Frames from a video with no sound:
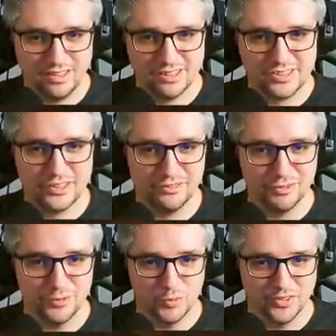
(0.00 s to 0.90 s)
I'll share the
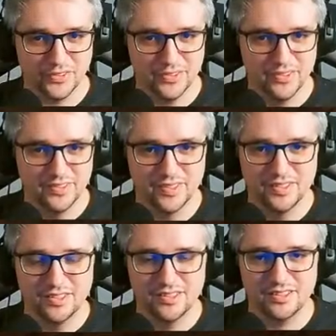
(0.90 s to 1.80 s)
fun ones.
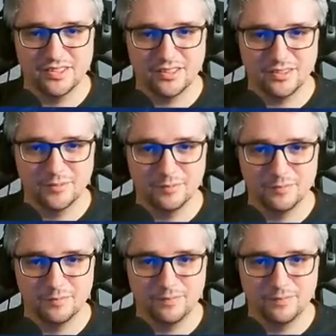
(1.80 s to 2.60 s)
Um,